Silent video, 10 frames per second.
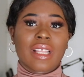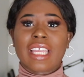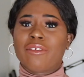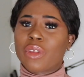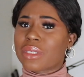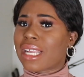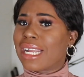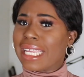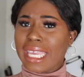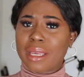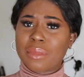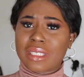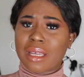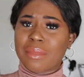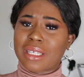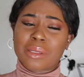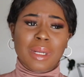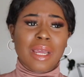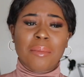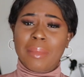Like, it feels like a game to them, like some
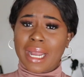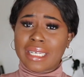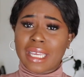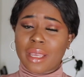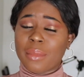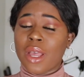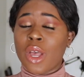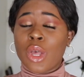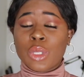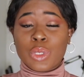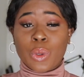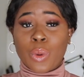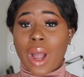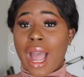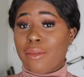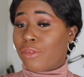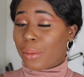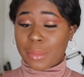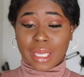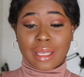kind of mind game. So for
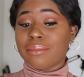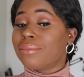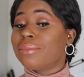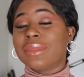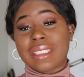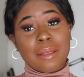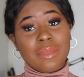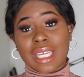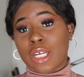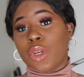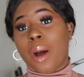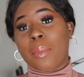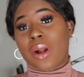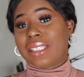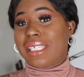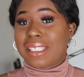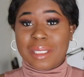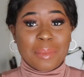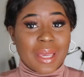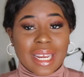me, same thing, not
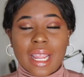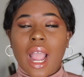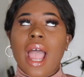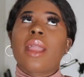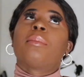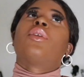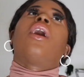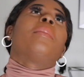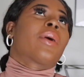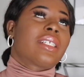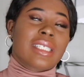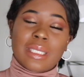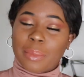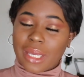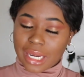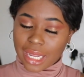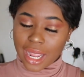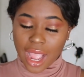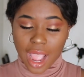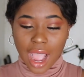participating. I am not
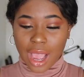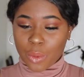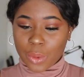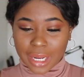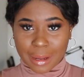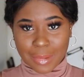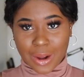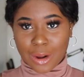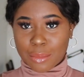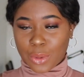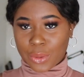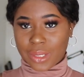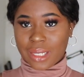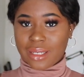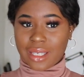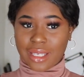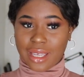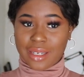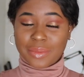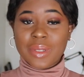participating. I don't want to get my heart broken
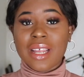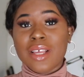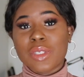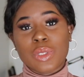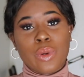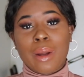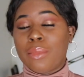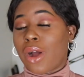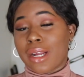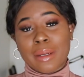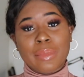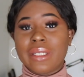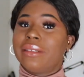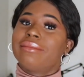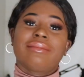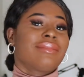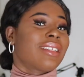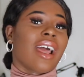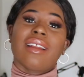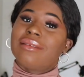again, so I'm not gonna be
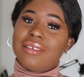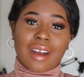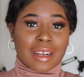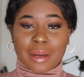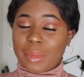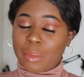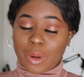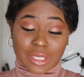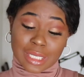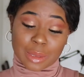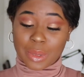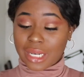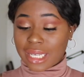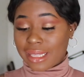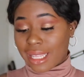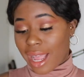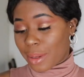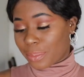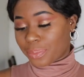not gonna be participating in that.